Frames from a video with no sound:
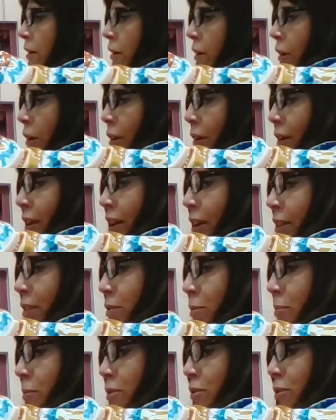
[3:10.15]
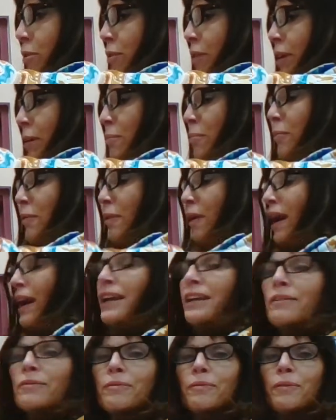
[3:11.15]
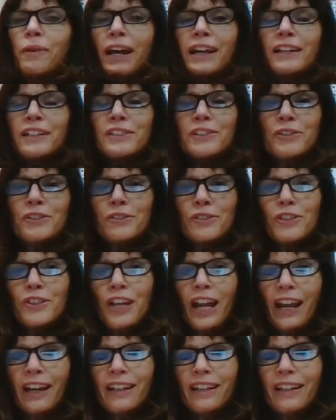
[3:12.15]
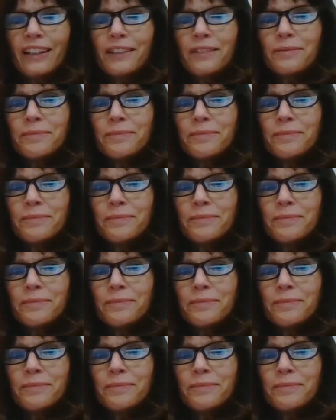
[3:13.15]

Her ears were turning bright red as her jacket.